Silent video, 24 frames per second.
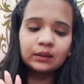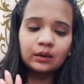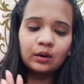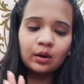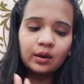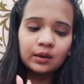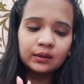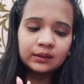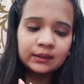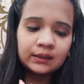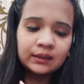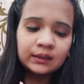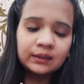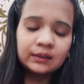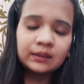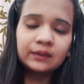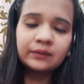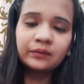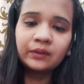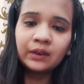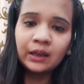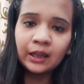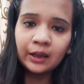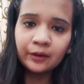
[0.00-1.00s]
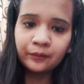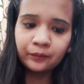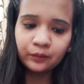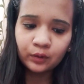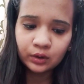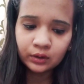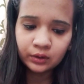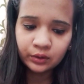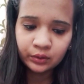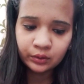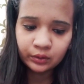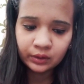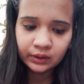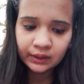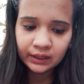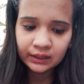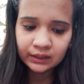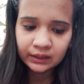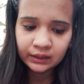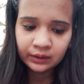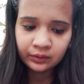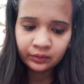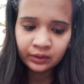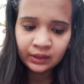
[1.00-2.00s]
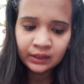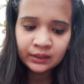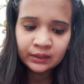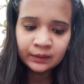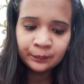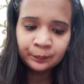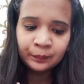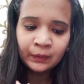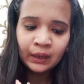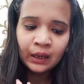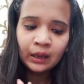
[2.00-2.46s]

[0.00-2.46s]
will have also categories: